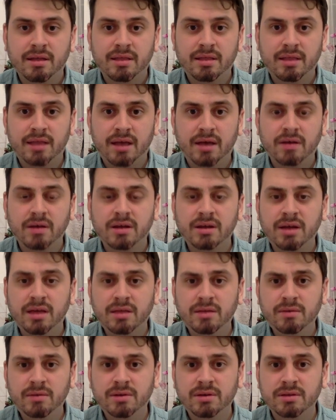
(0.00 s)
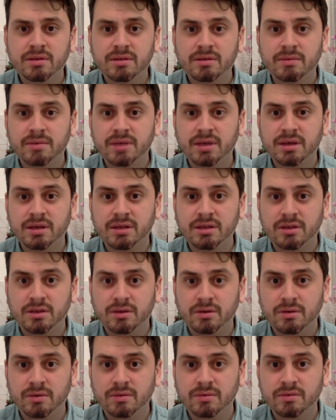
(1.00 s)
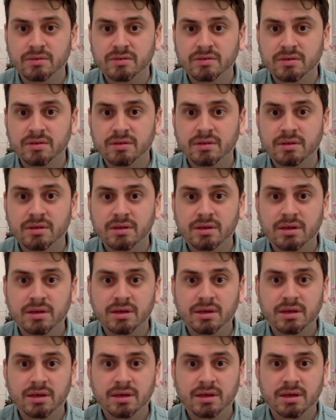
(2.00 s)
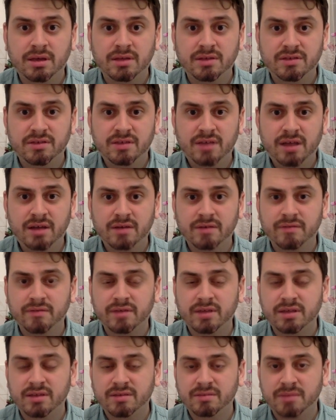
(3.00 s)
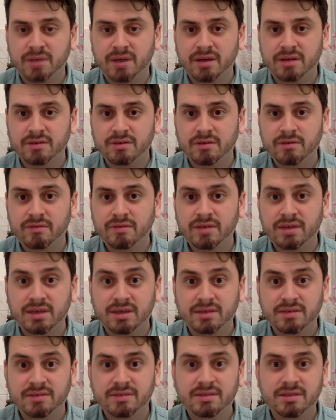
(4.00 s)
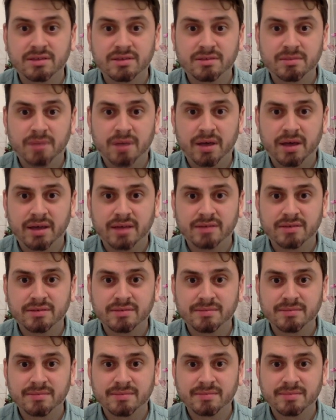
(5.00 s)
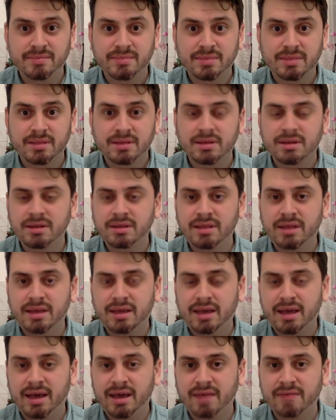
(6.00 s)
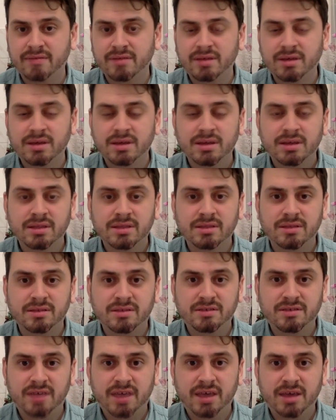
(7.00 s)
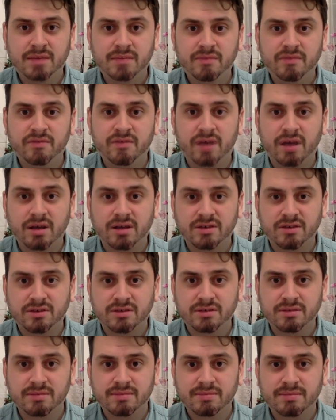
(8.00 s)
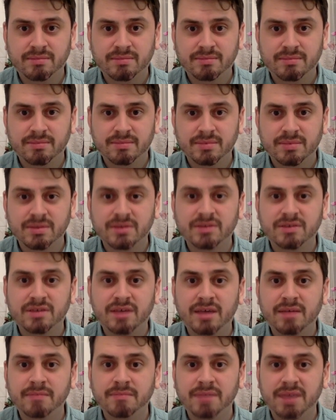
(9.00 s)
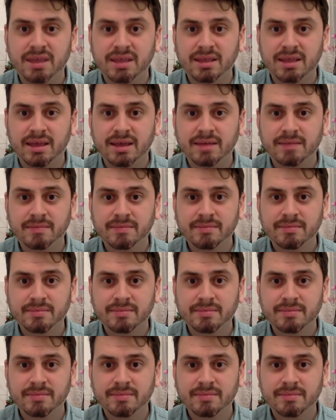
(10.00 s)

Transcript: Now, another word that we can use instead of in spite of is despite, and they have the same function, the same meaning.